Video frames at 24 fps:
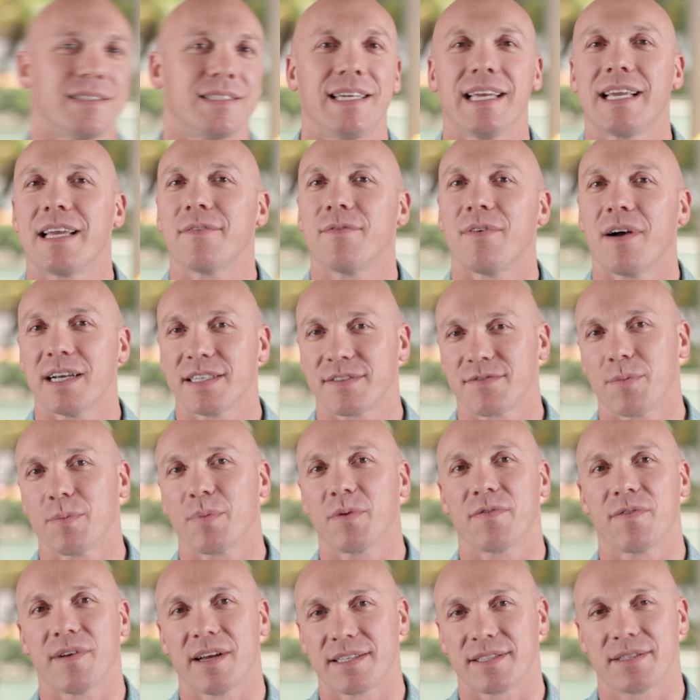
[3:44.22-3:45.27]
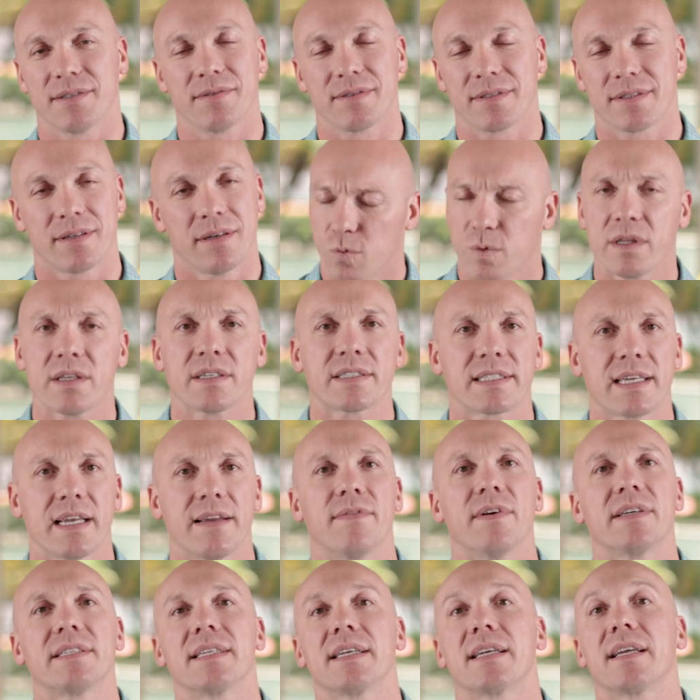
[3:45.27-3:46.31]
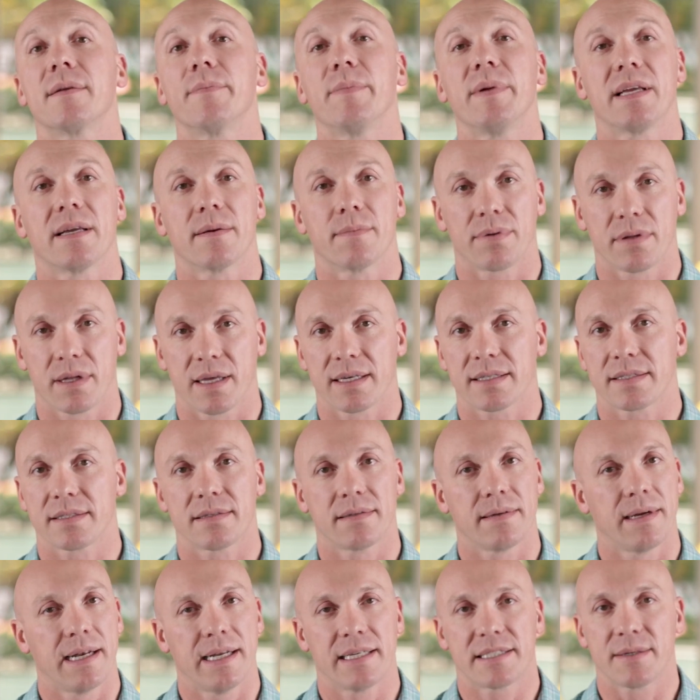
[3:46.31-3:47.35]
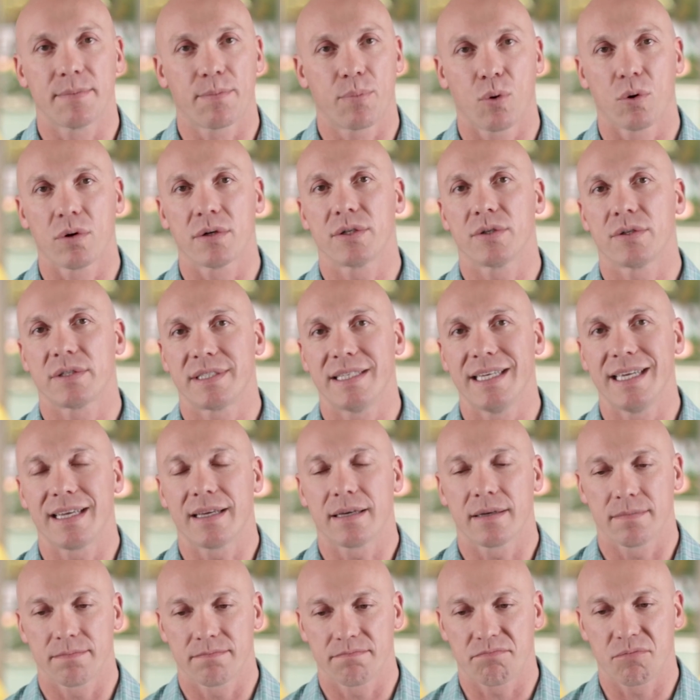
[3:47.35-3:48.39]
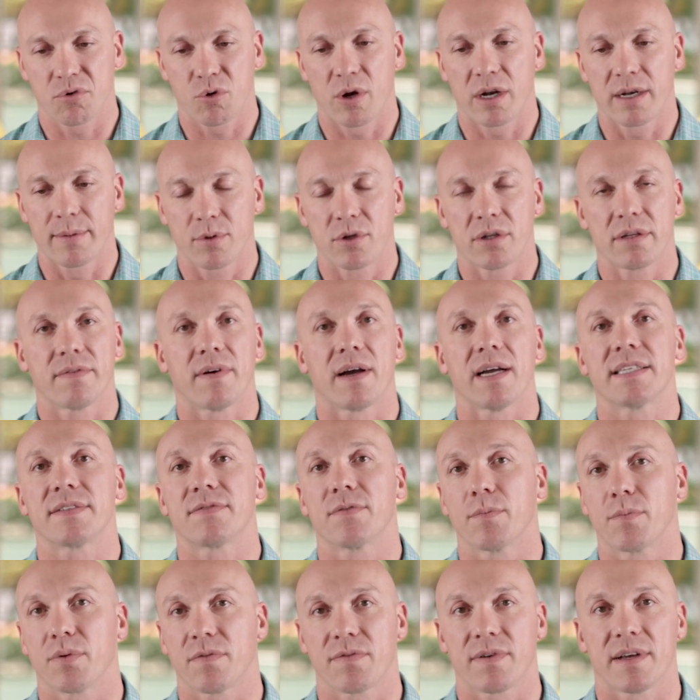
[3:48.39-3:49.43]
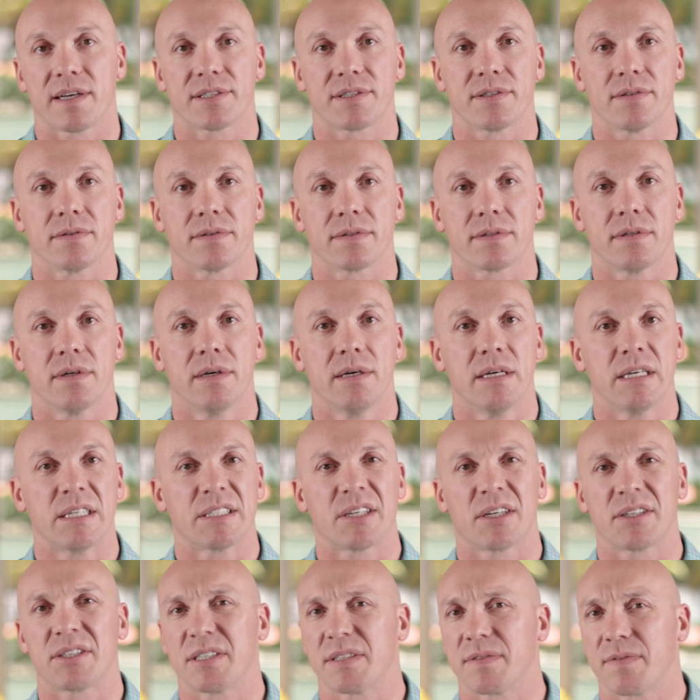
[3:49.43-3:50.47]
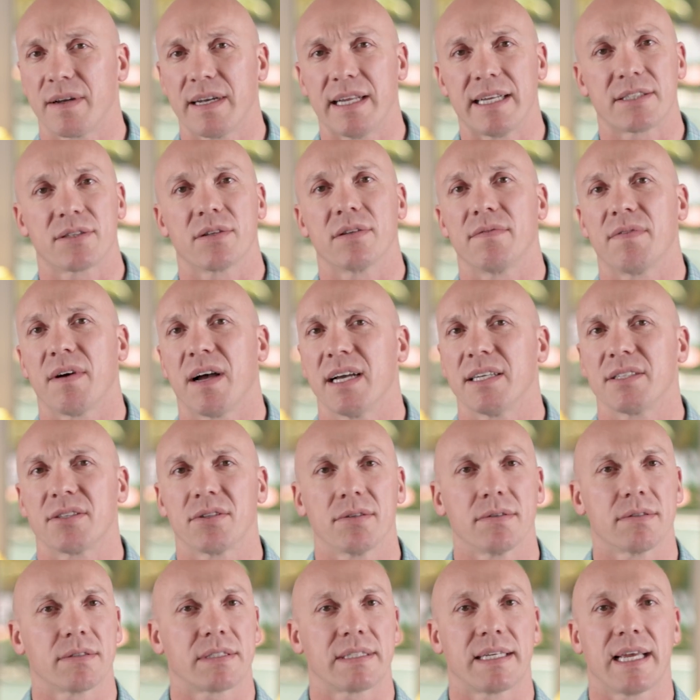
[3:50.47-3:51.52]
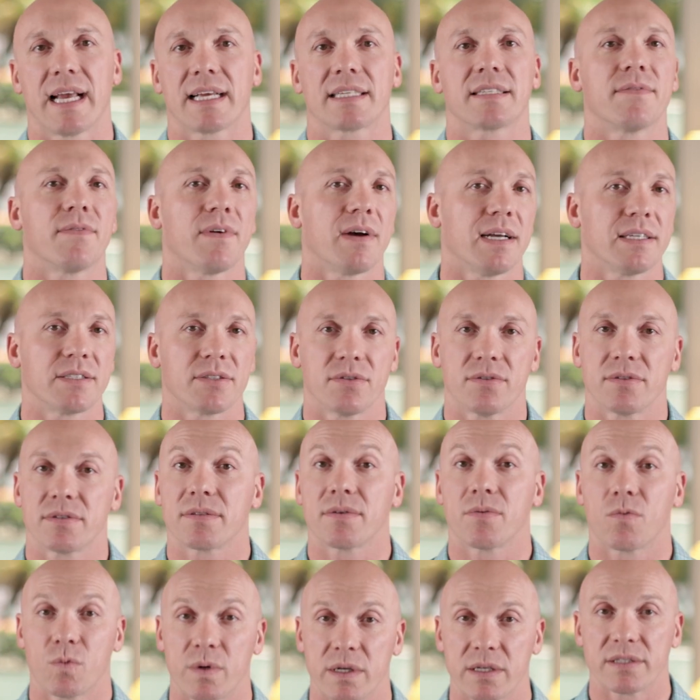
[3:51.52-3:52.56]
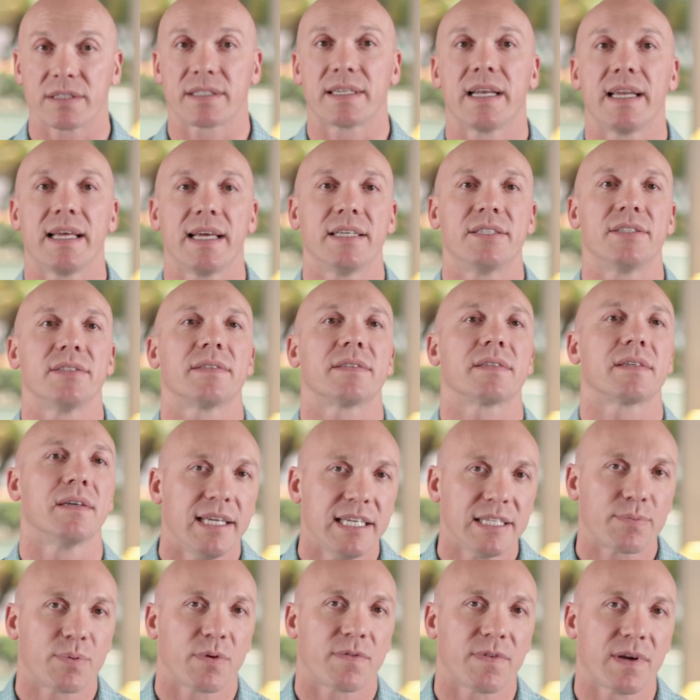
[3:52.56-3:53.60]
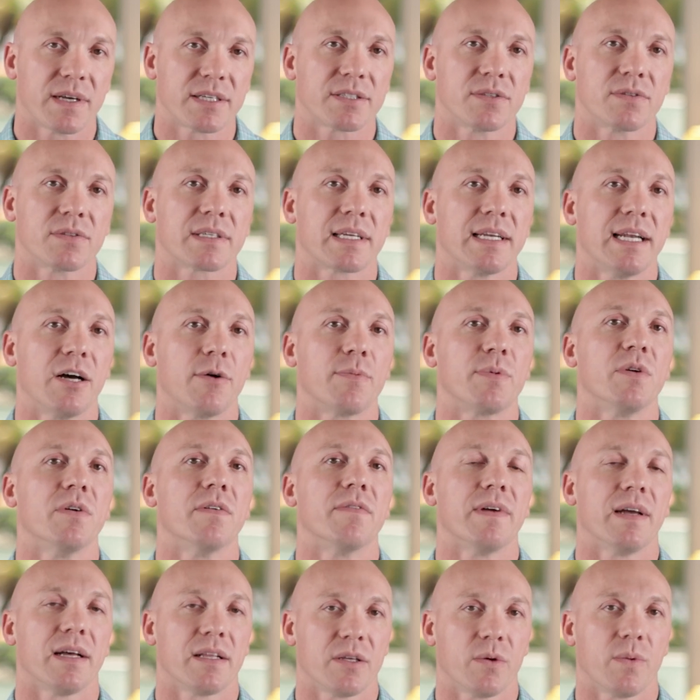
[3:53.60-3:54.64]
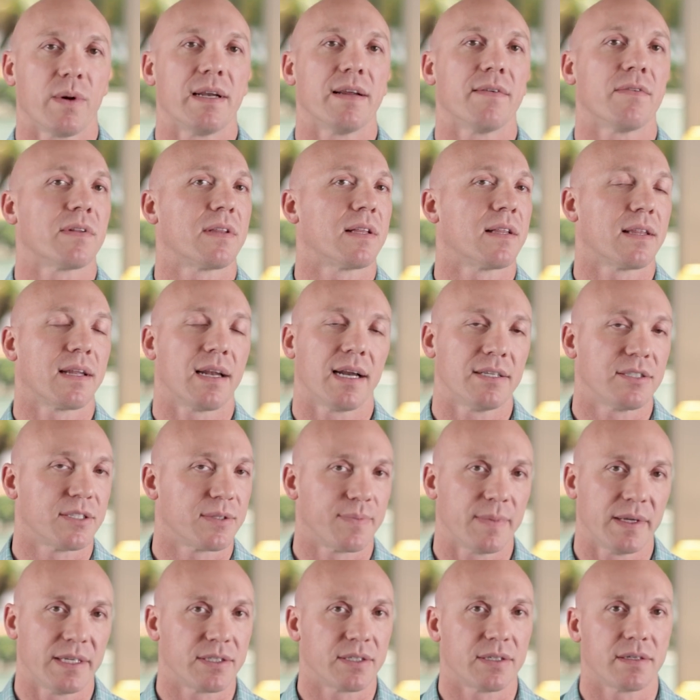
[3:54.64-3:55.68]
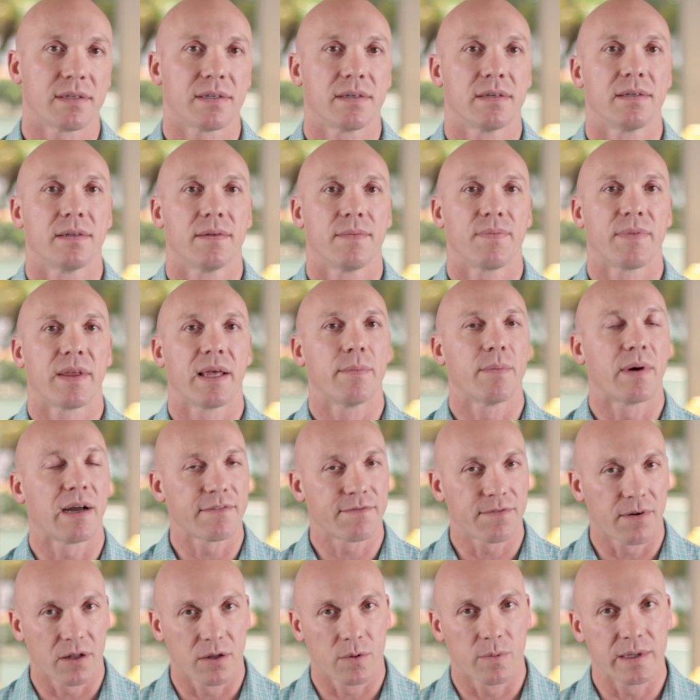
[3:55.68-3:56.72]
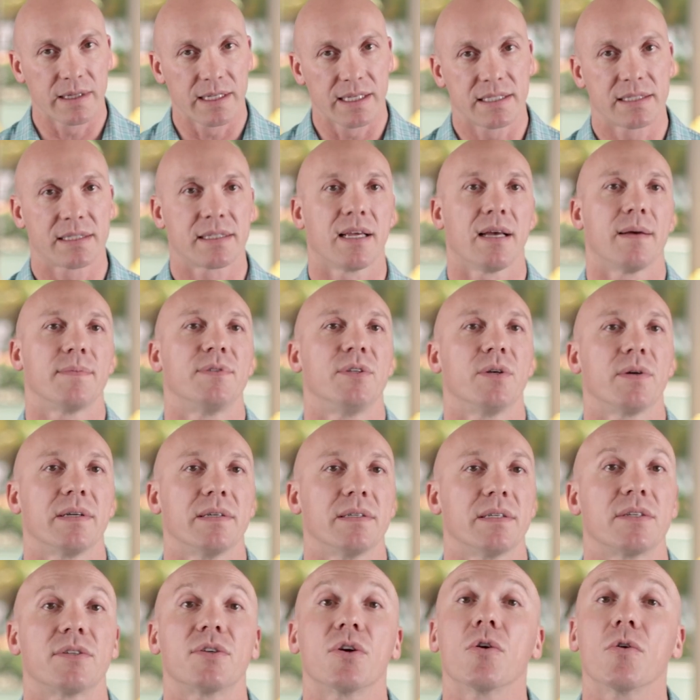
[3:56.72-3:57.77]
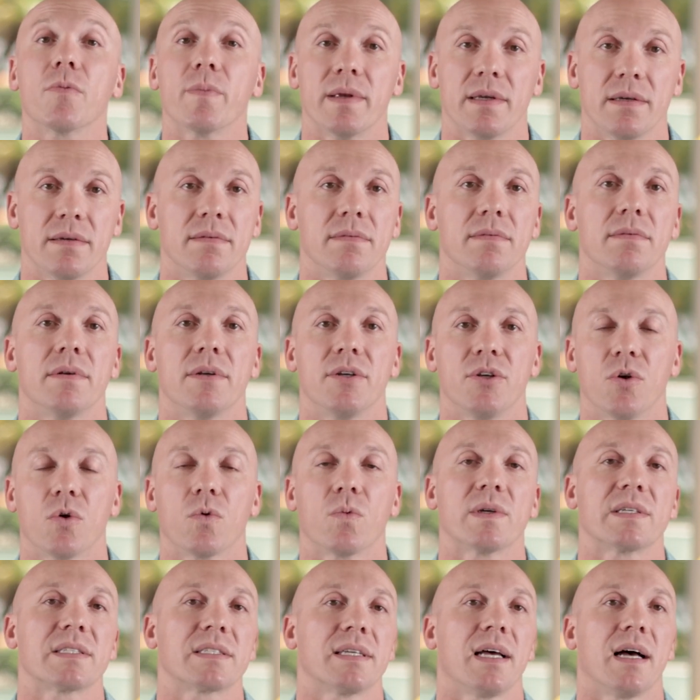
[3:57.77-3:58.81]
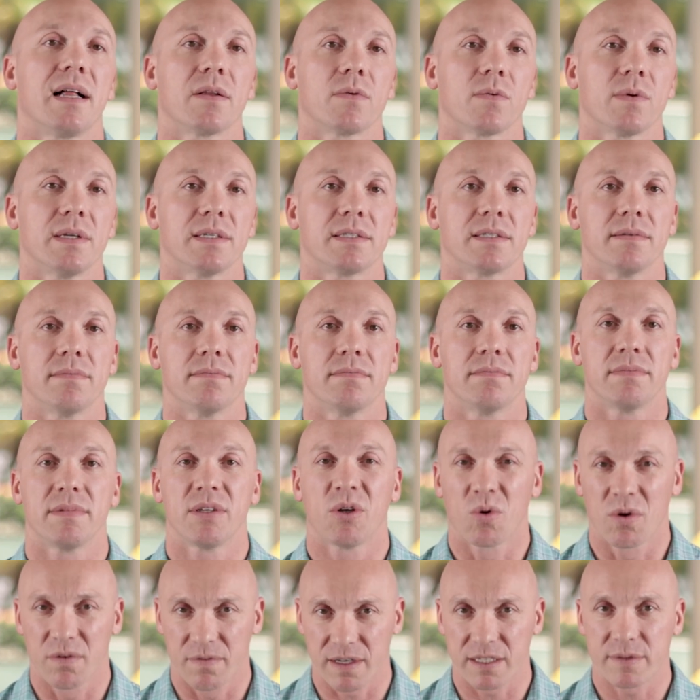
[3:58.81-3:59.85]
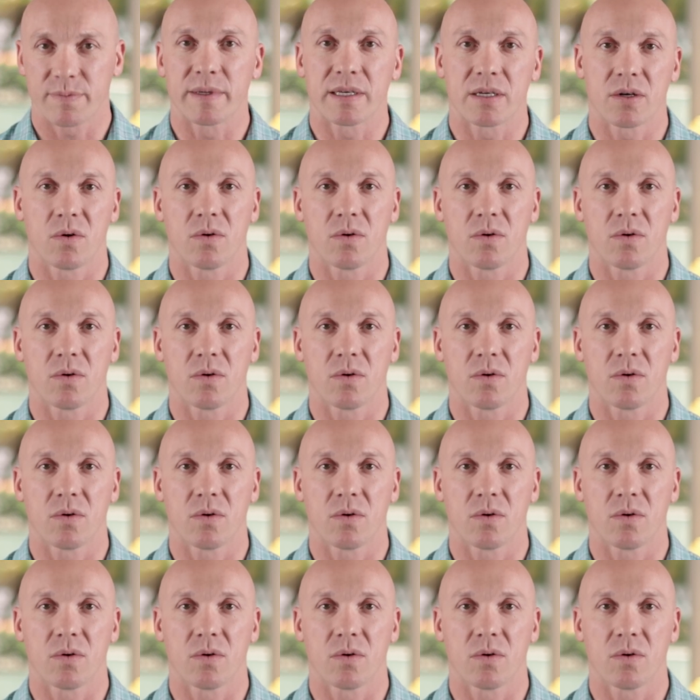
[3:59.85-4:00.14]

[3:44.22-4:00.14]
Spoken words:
Seek advice from professionals. Real estate investing can be complex, and it's important to seek credible advice from professionals, such as financial advisors, tax advisors, real estate agents. These professionals can help you evaluate everything that I just mentioned. And by following these steps, you can determine your risk tolerance and your investment